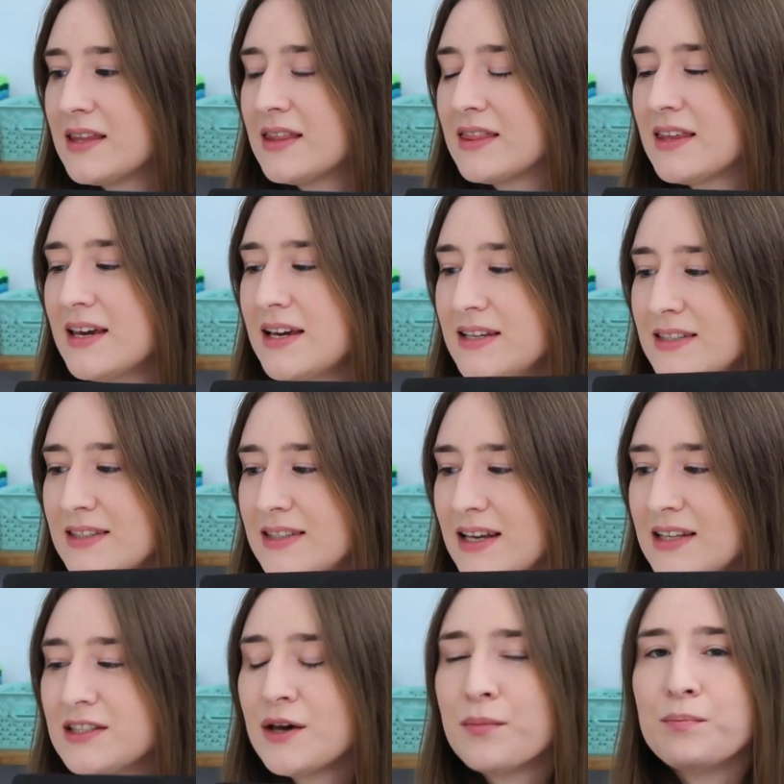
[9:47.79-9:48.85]
this
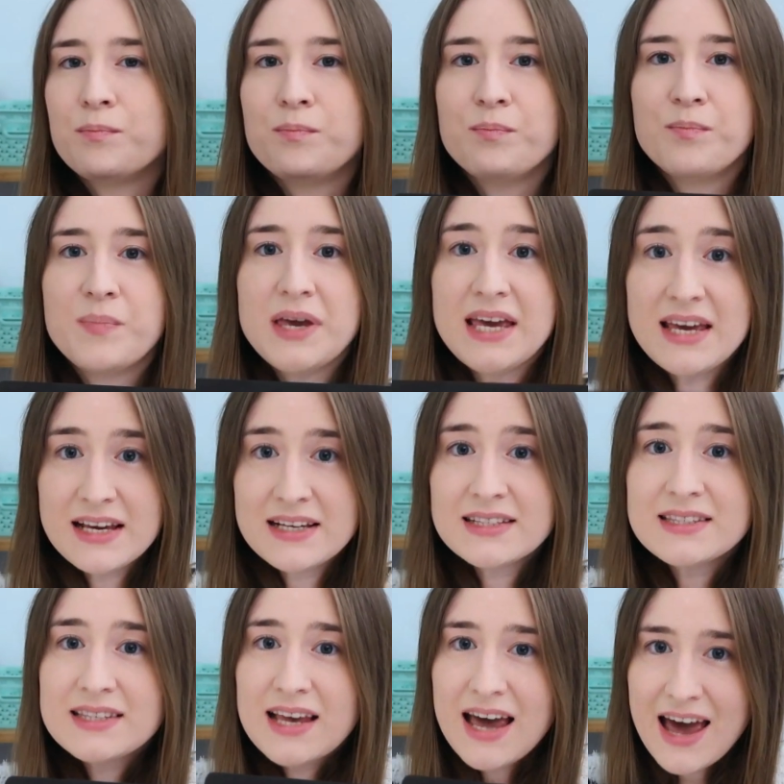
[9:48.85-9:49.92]
is a
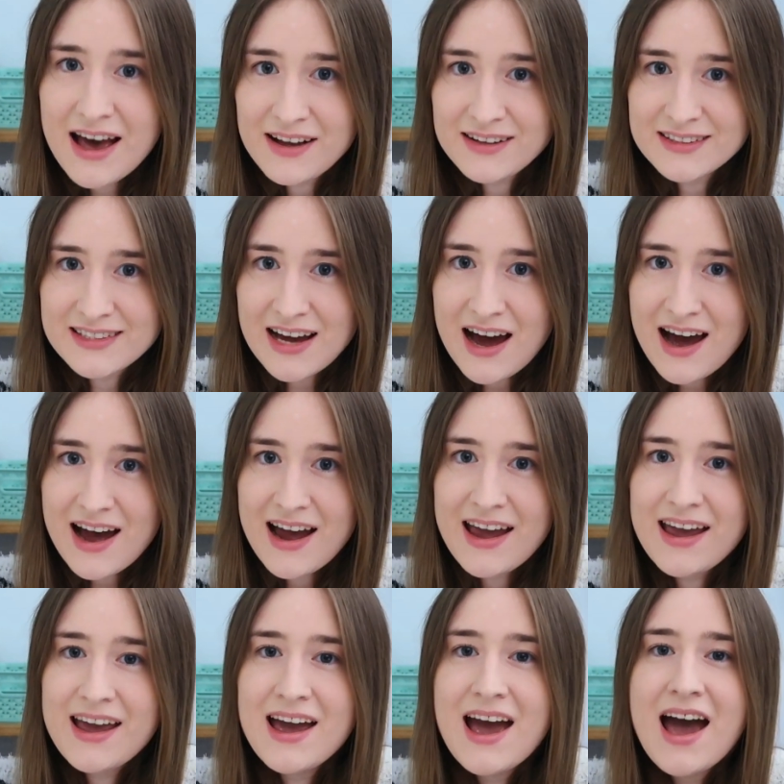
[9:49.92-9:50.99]
bigz L
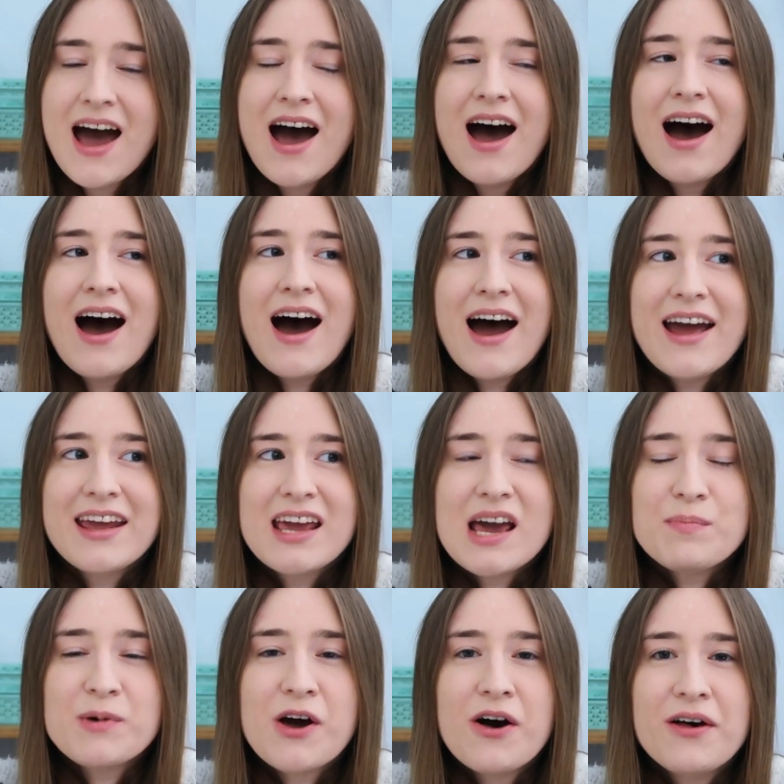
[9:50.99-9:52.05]
die. I
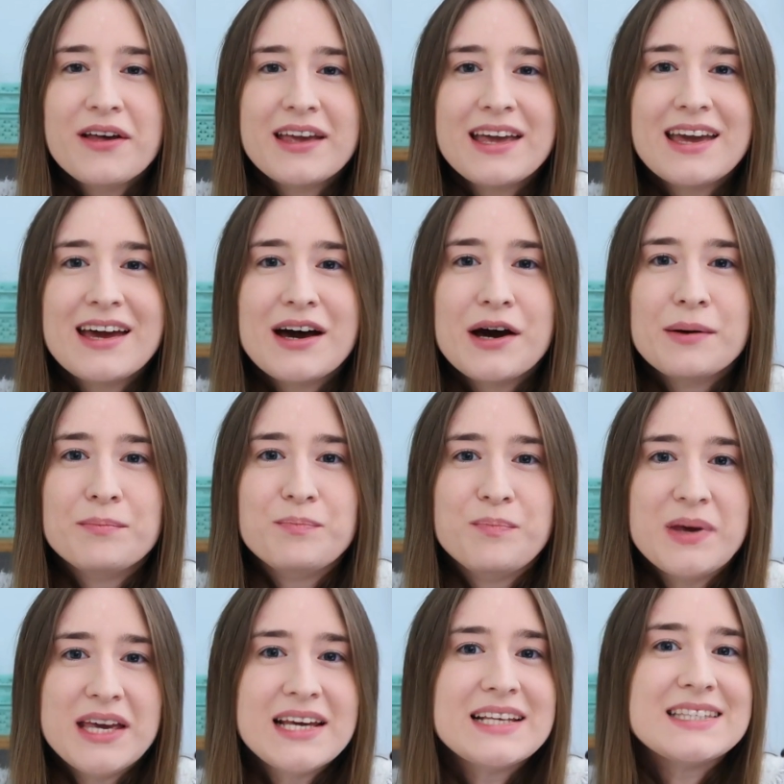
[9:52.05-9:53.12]
kept calling it a
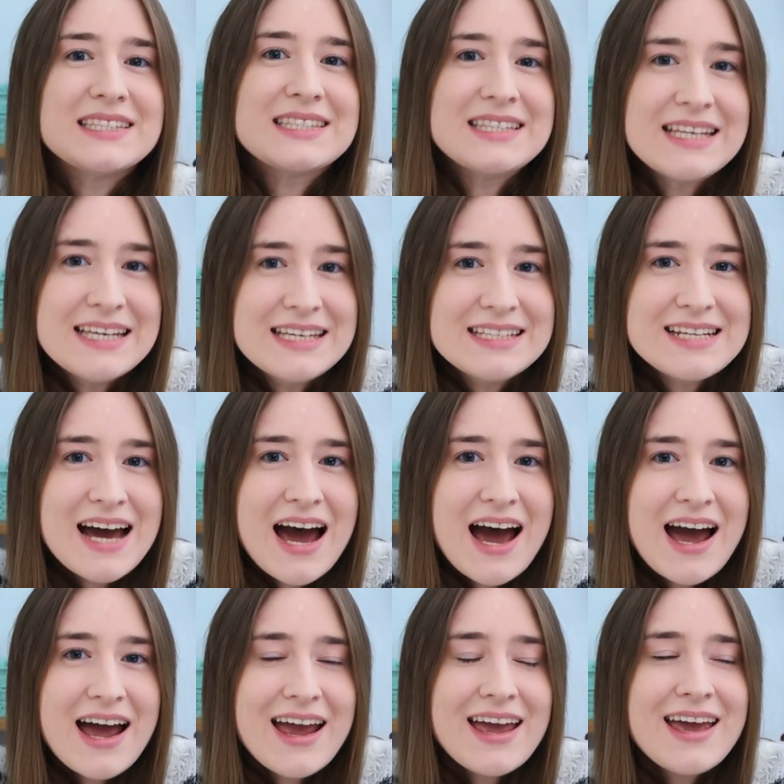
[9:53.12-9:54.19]
bigz
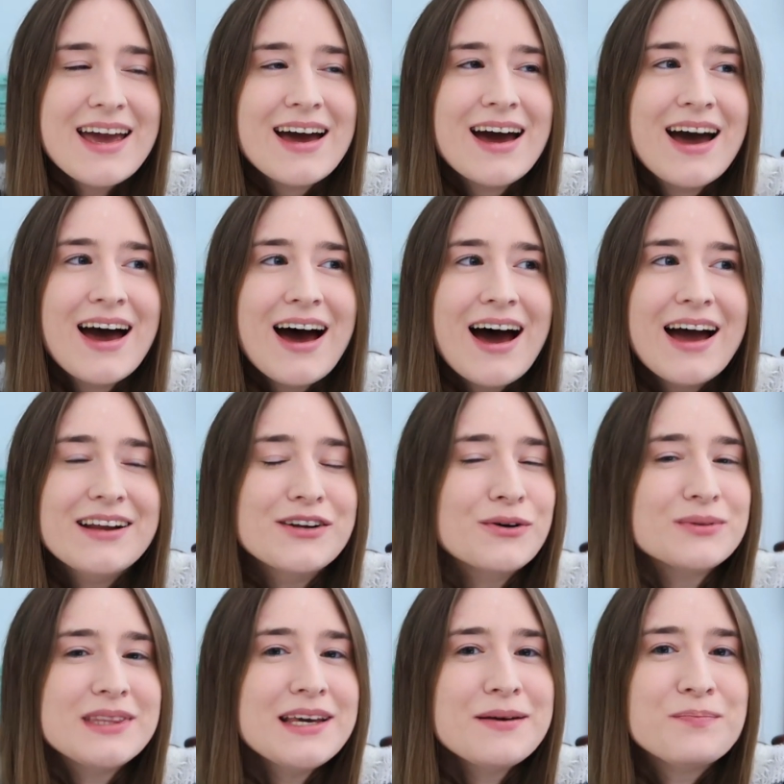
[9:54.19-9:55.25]
die I
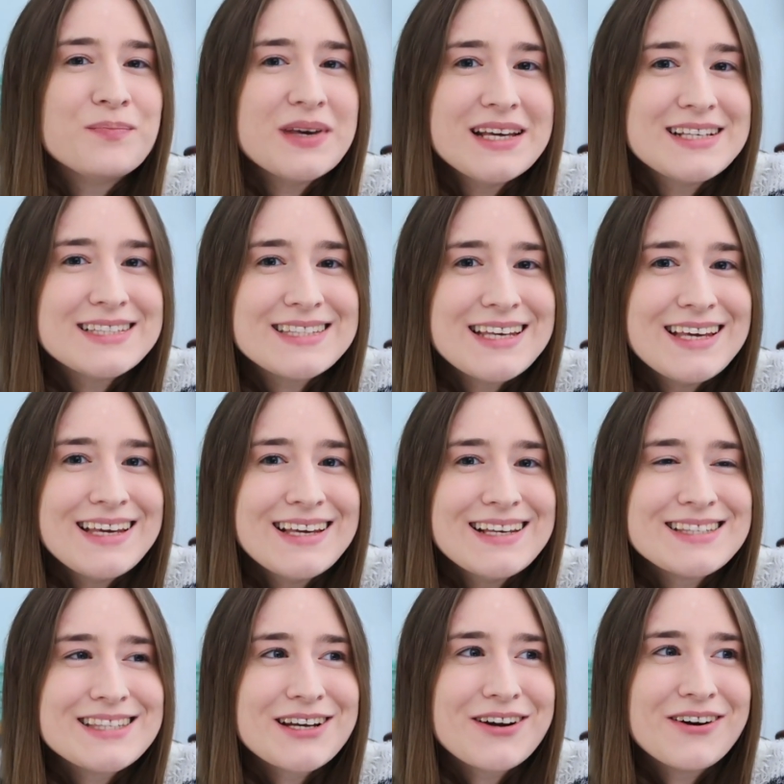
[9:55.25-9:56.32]
don't think bigz
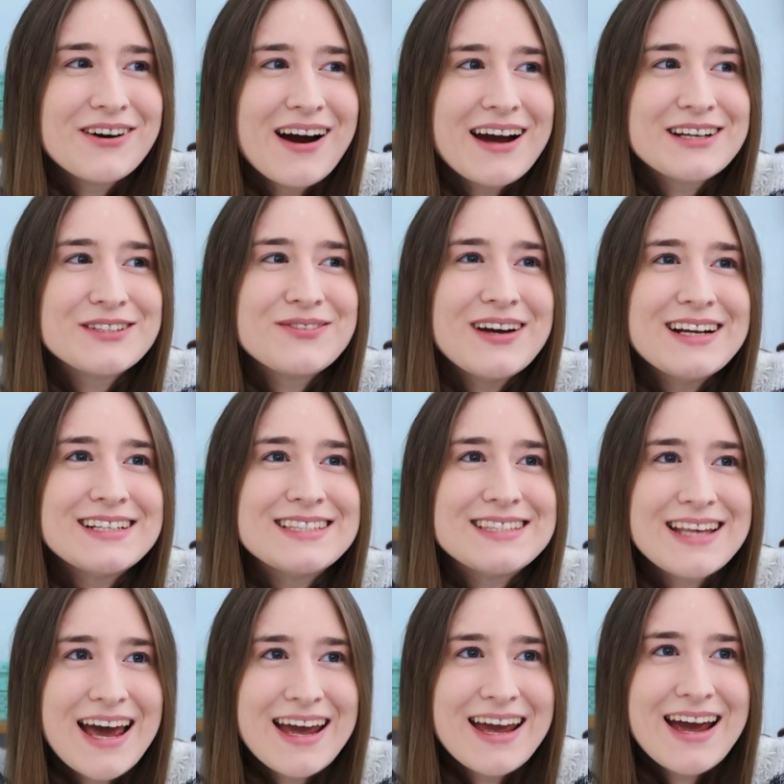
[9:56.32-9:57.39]
is the correct way to
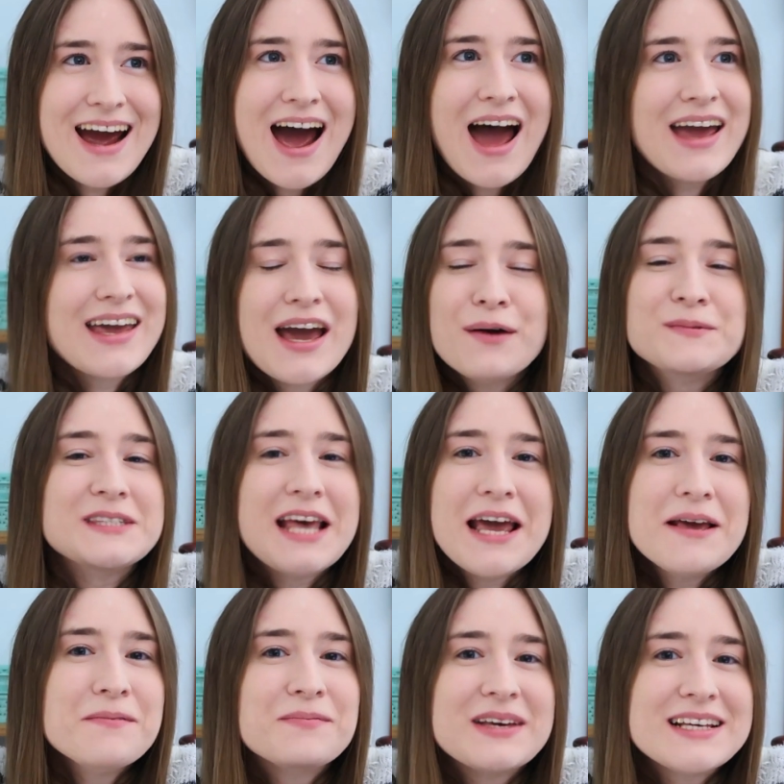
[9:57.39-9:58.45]
say it. I kept
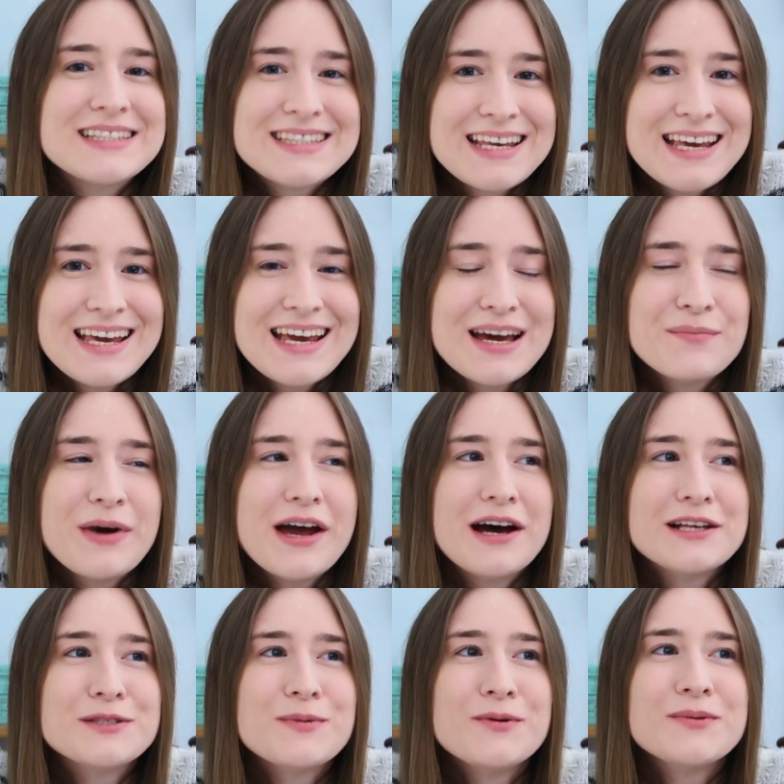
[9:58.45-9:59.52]
saying bigz, and my
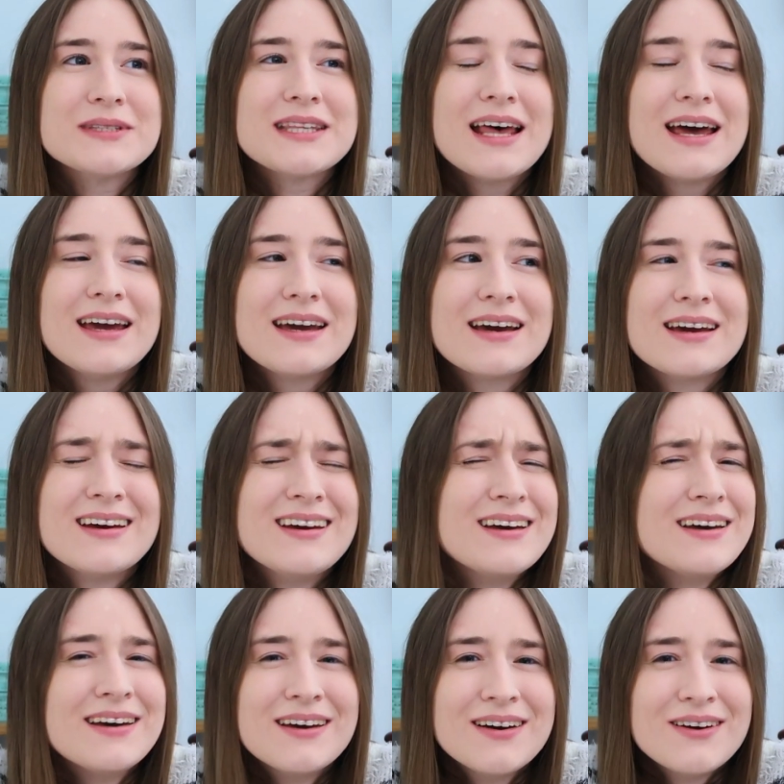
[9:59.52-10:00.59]
husband was like,
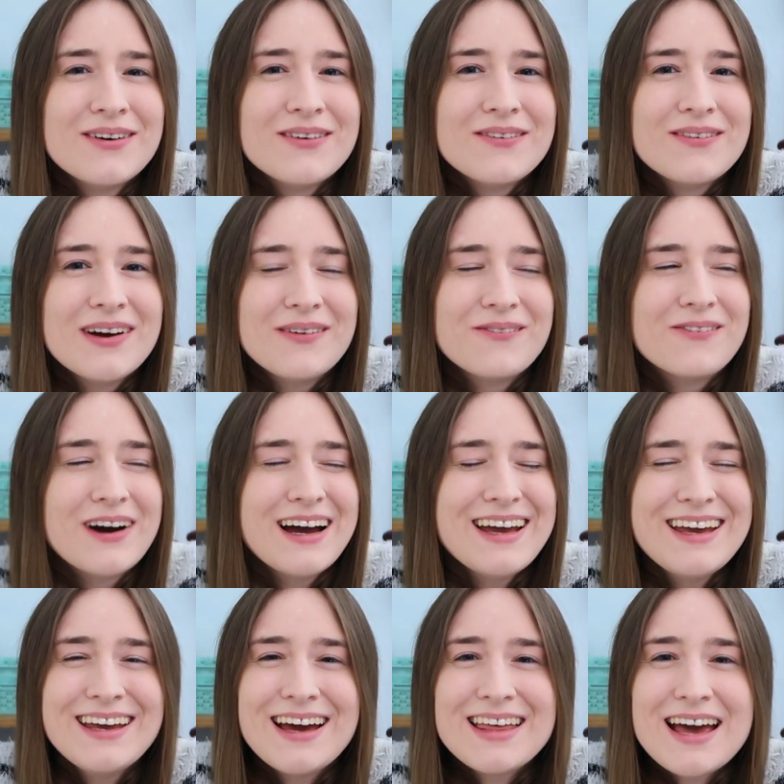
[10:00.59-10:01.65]
wait,
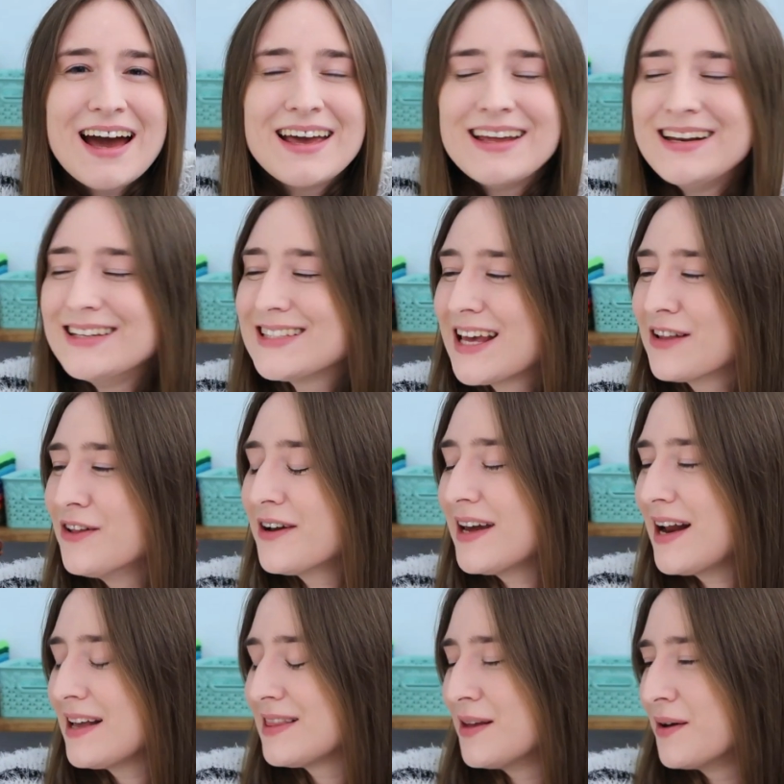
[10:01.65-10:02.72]
what? And he's like
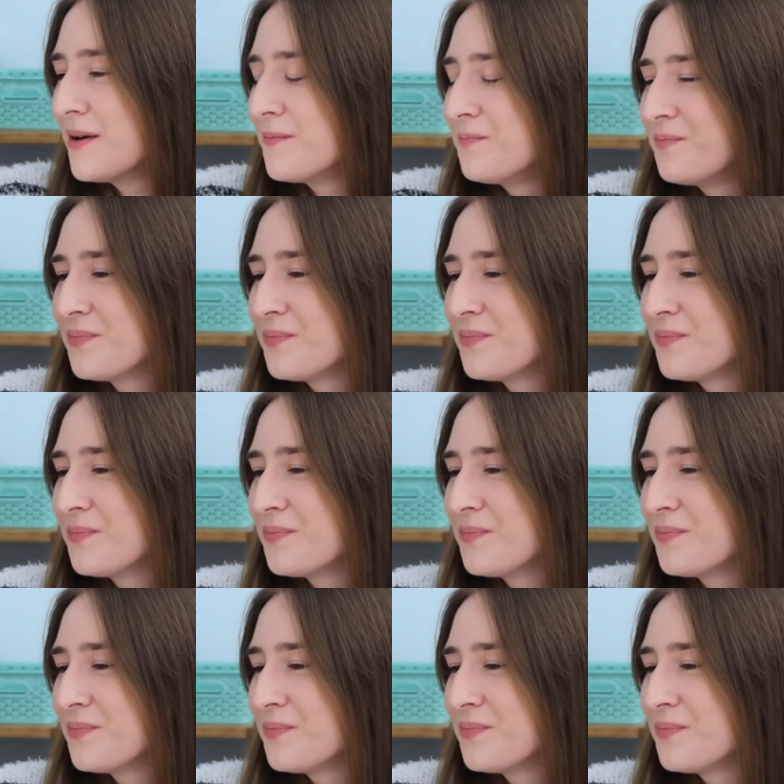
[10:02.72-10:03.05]
looking at the